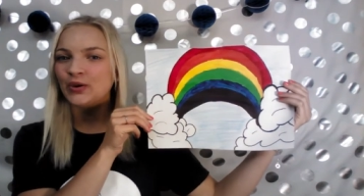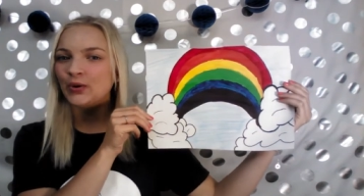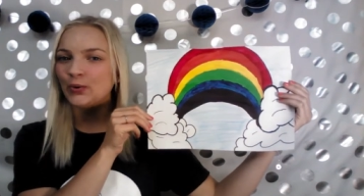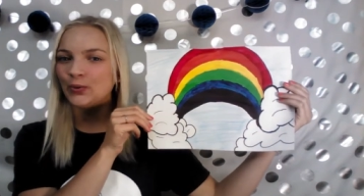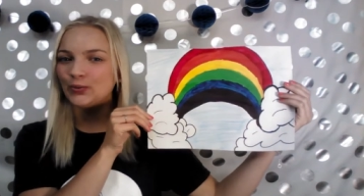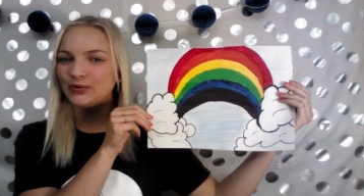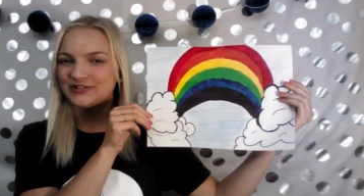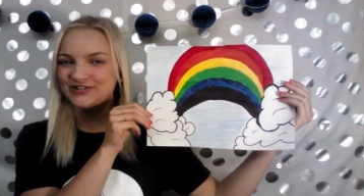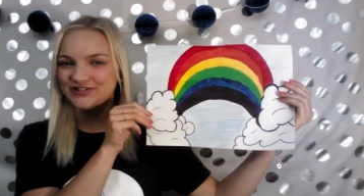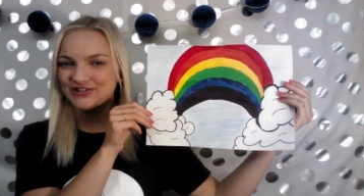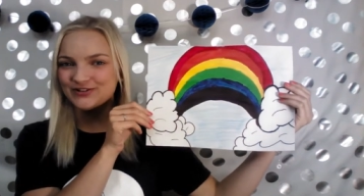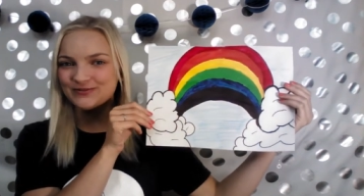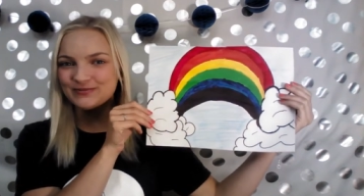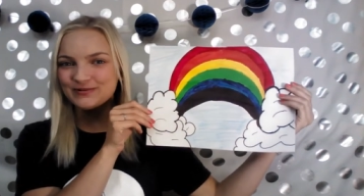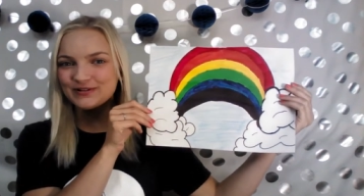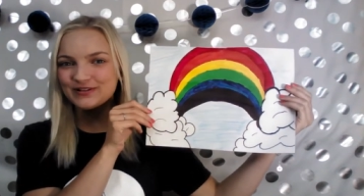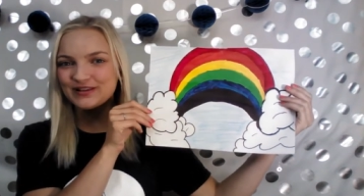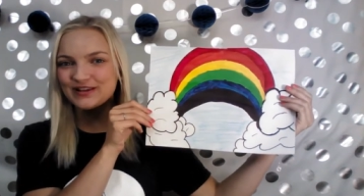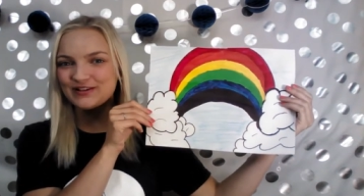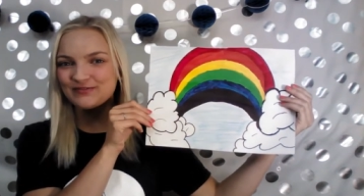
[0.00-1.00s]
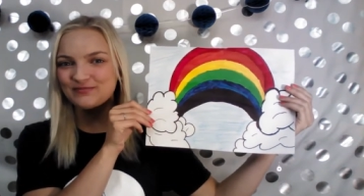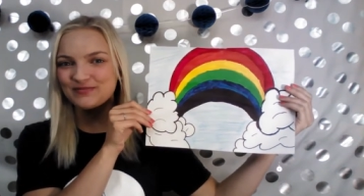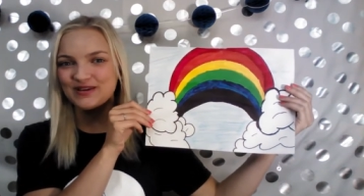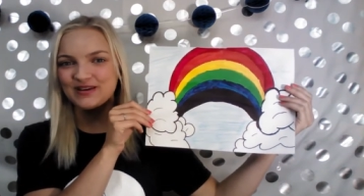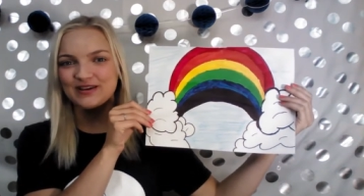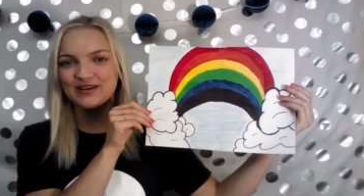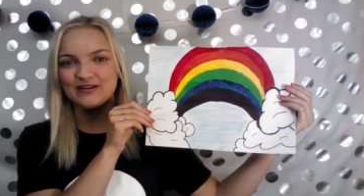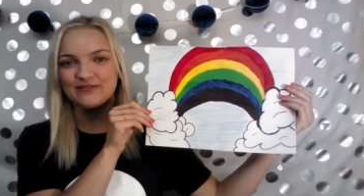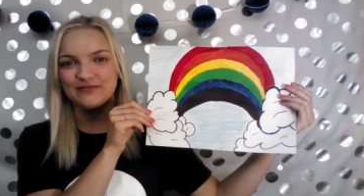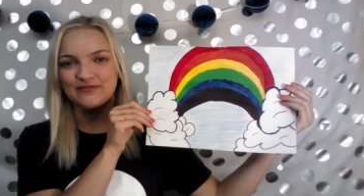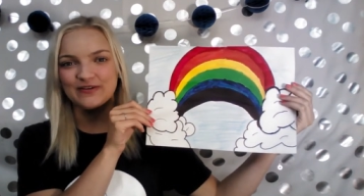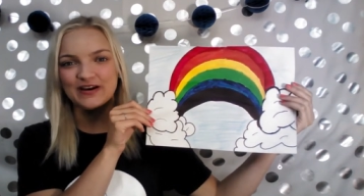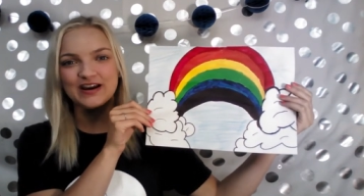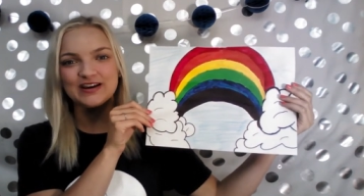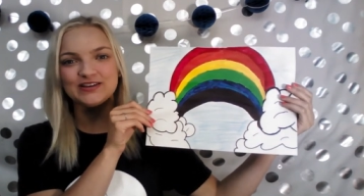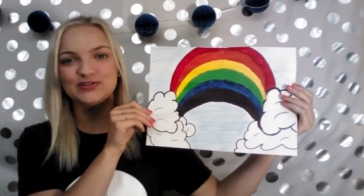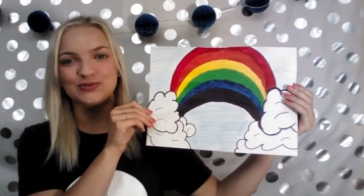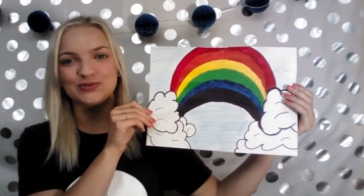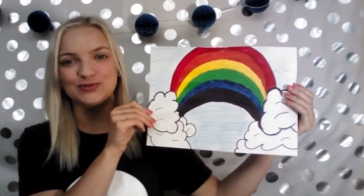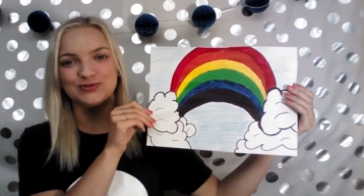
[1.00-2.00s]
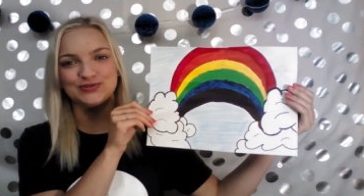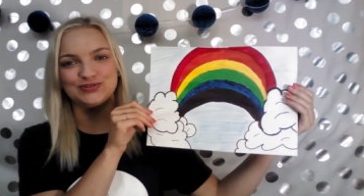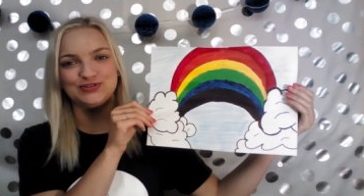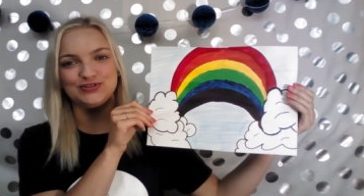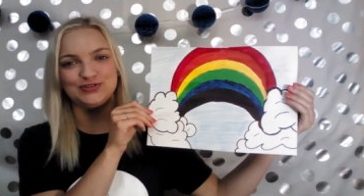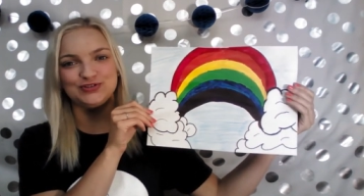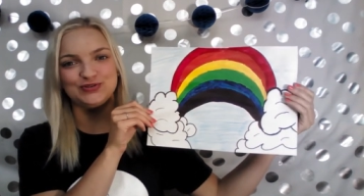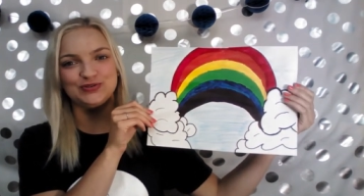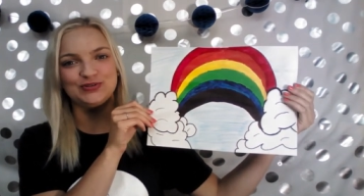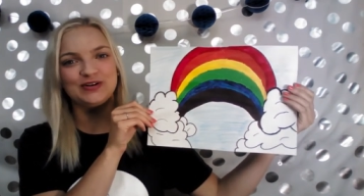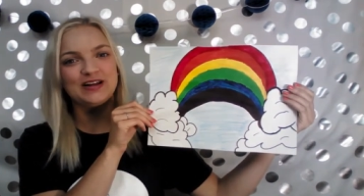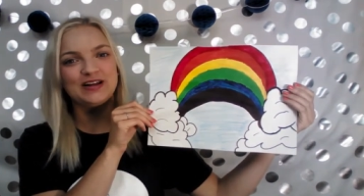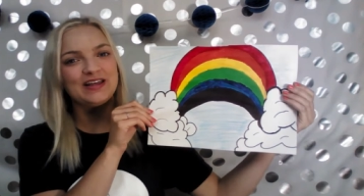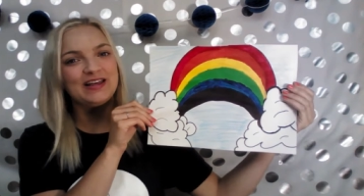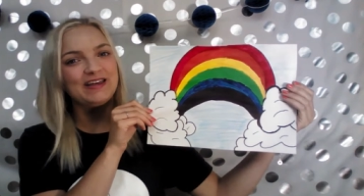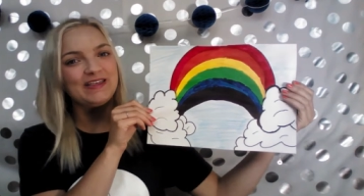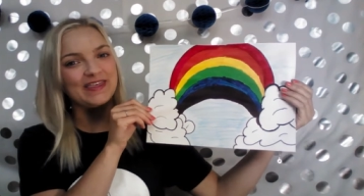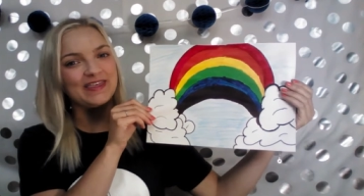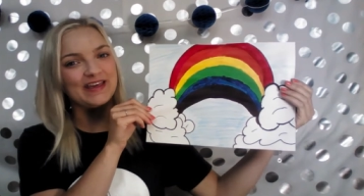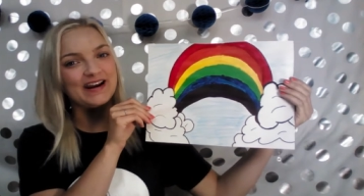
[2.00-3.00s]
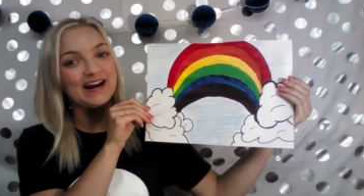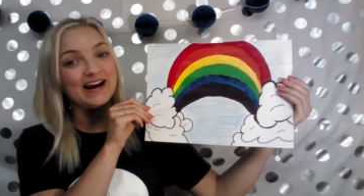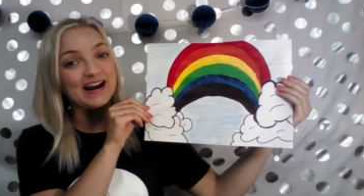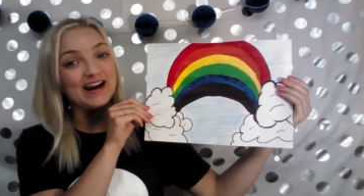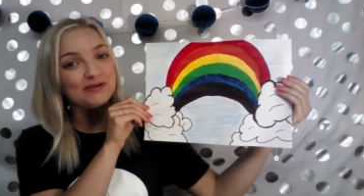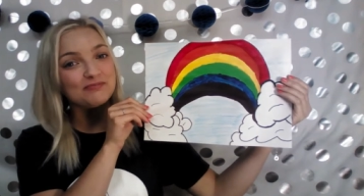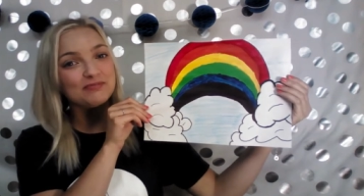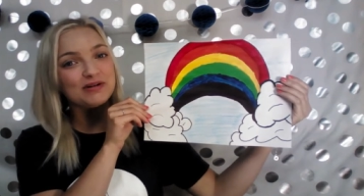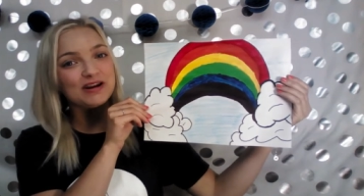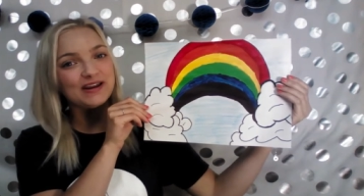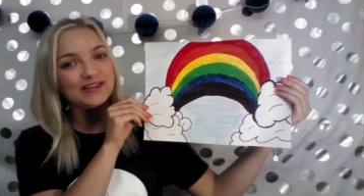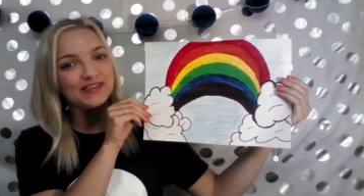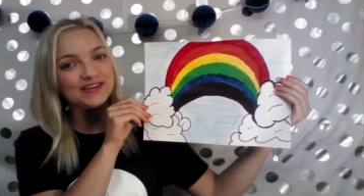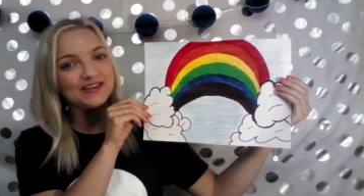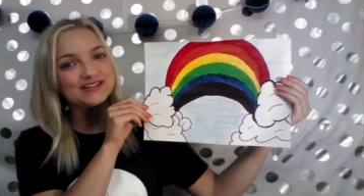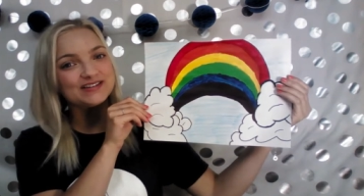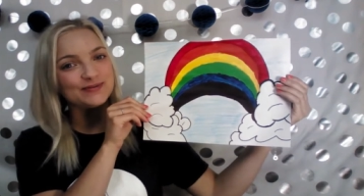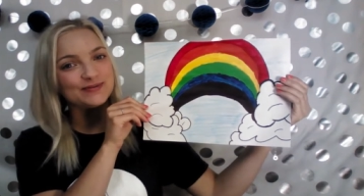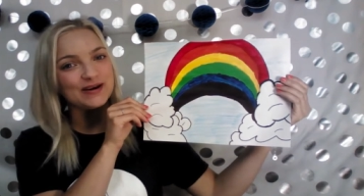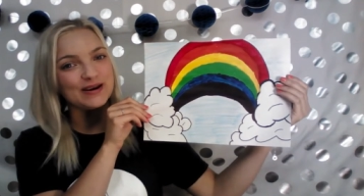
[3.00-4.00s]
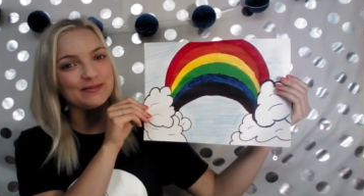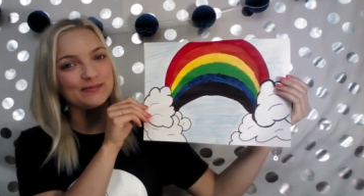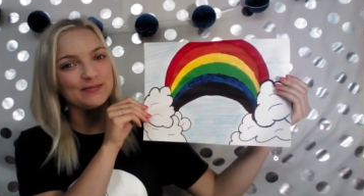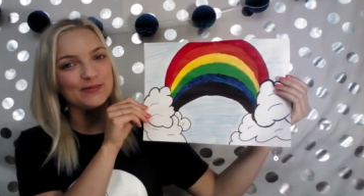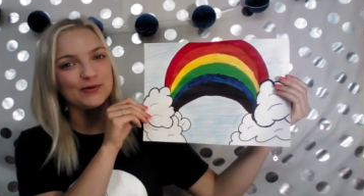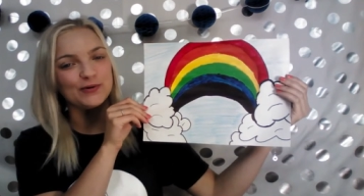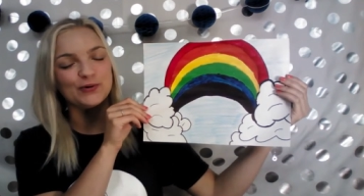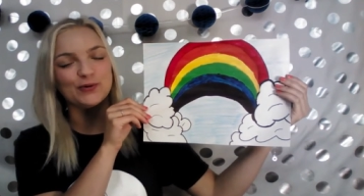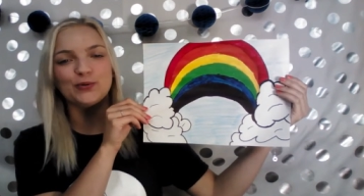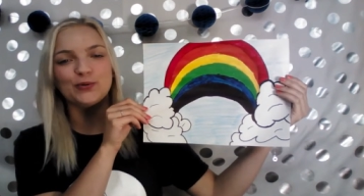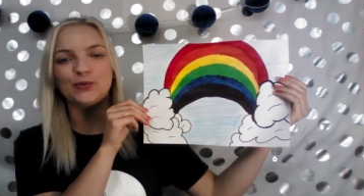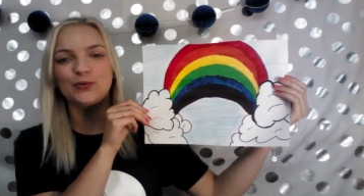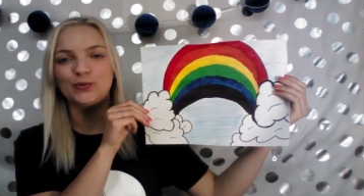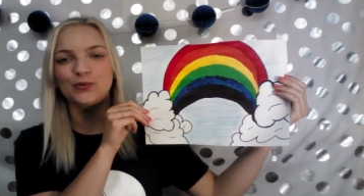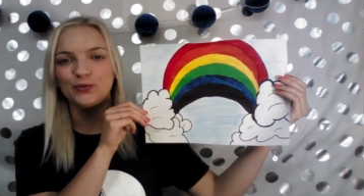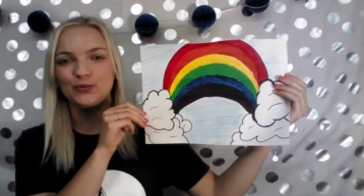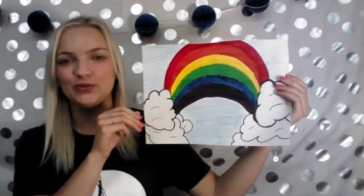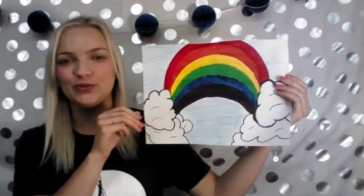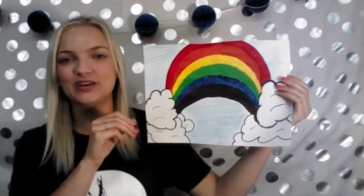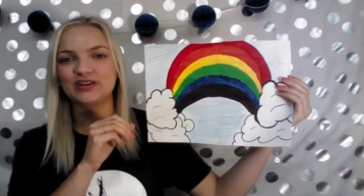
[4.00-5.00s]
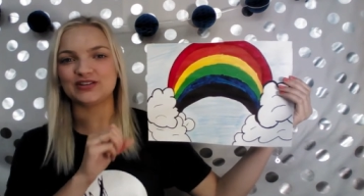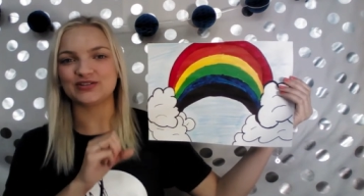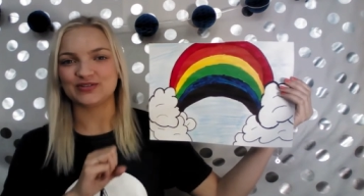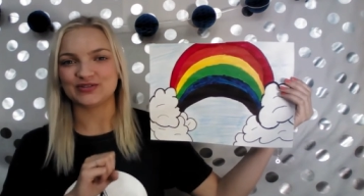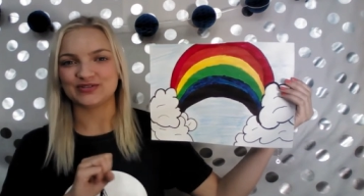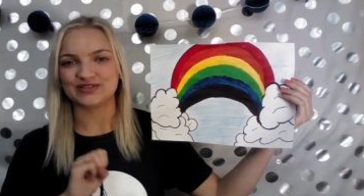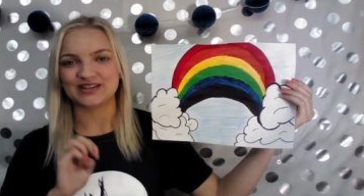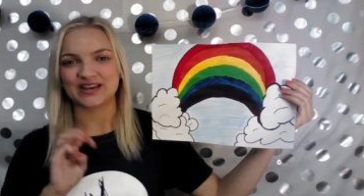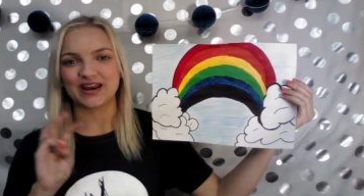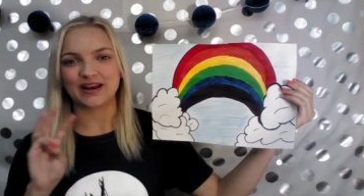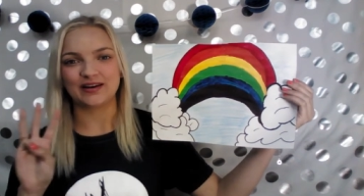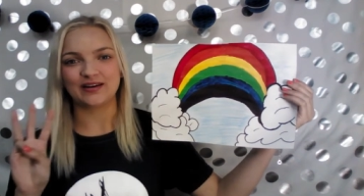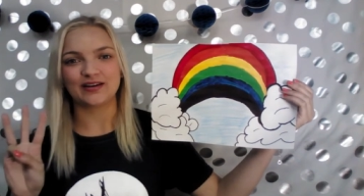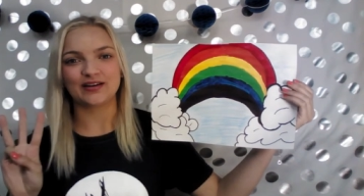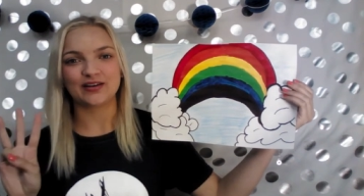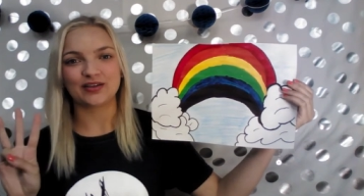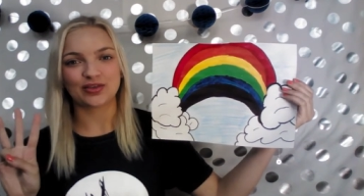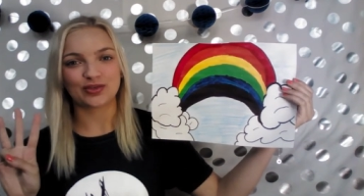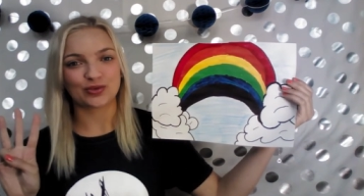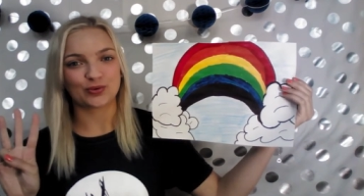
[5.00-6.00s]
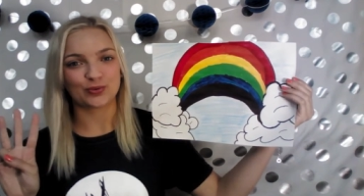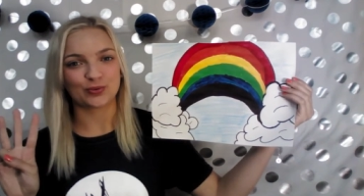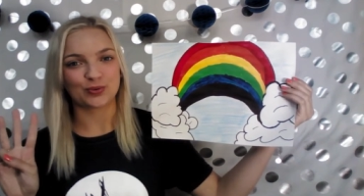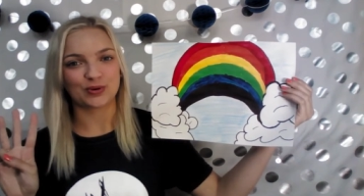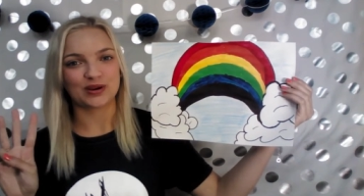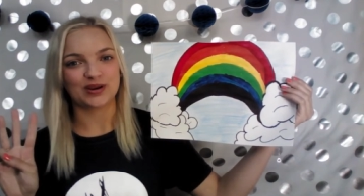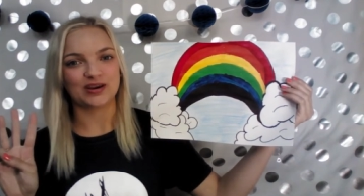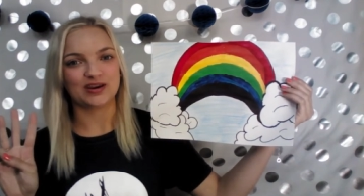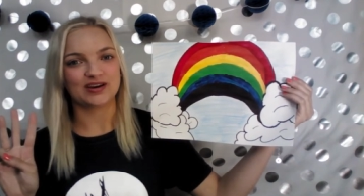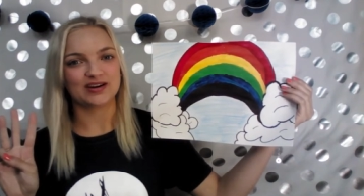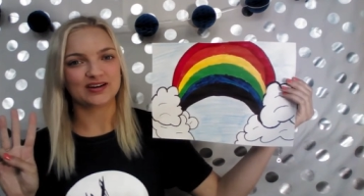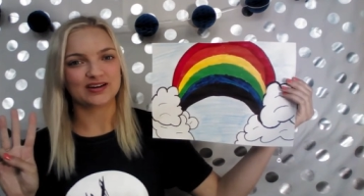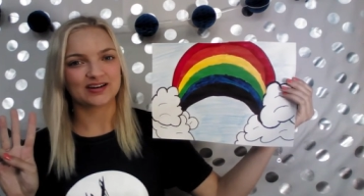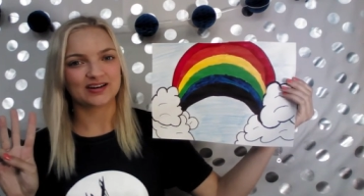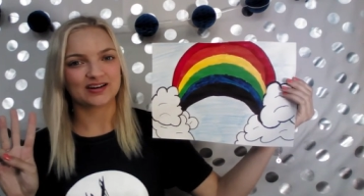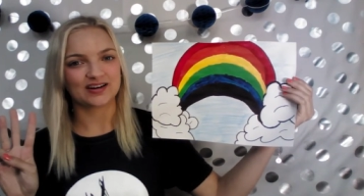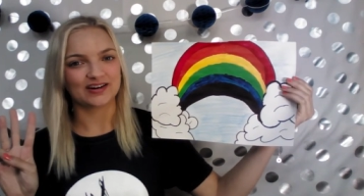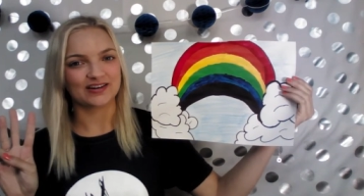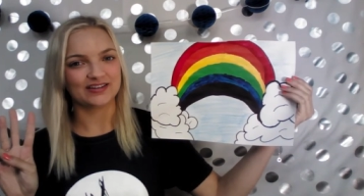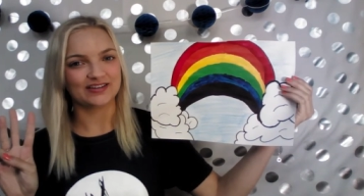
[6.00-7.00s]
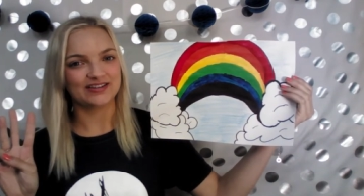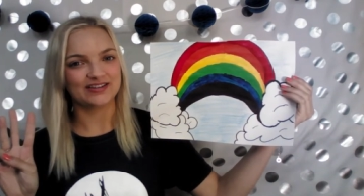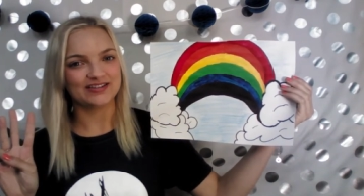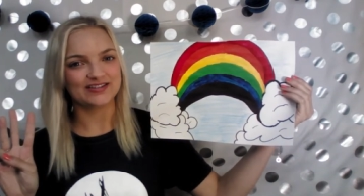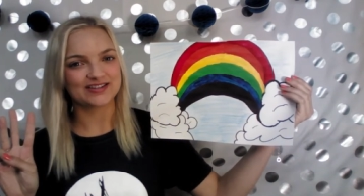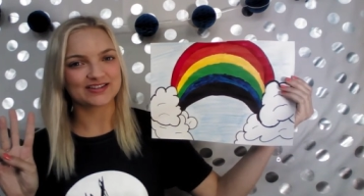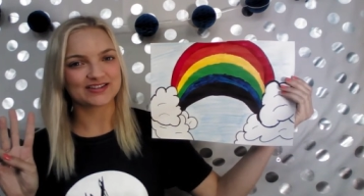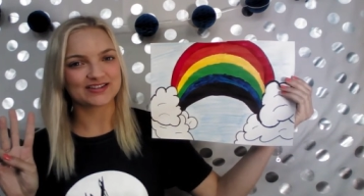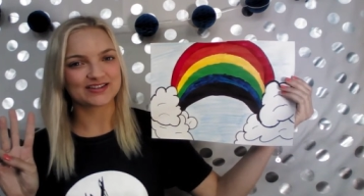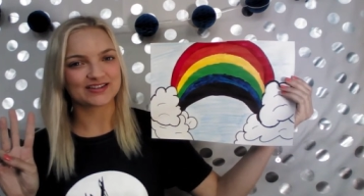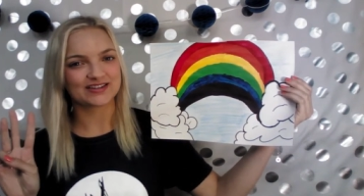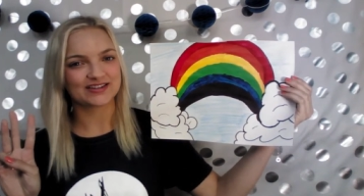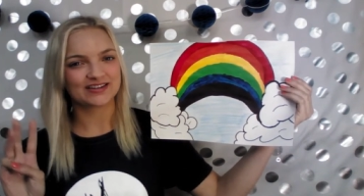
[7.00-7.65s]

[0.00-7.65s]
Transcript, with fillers: Would you believe me if I told you that I made this rainbow only using three colors?